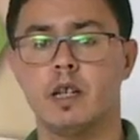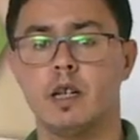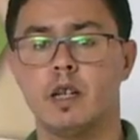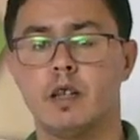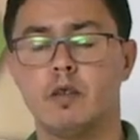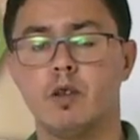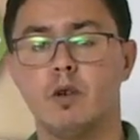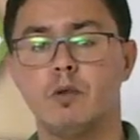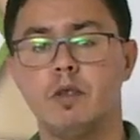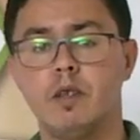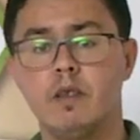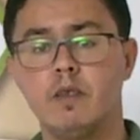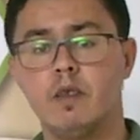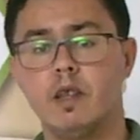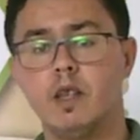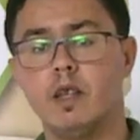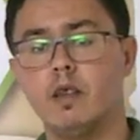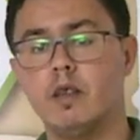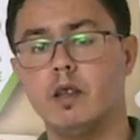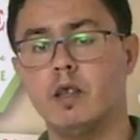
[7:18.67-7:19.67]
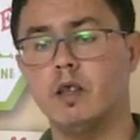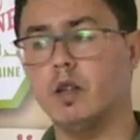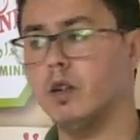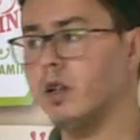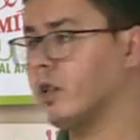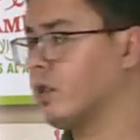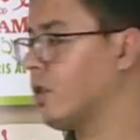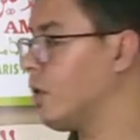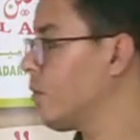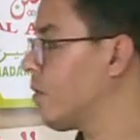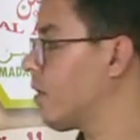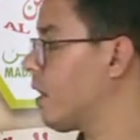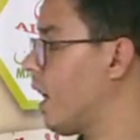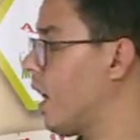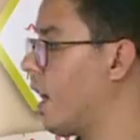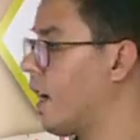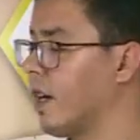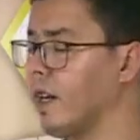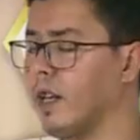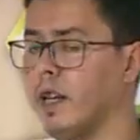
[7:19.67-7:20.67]
So this is those
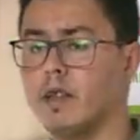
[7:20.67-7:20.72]
are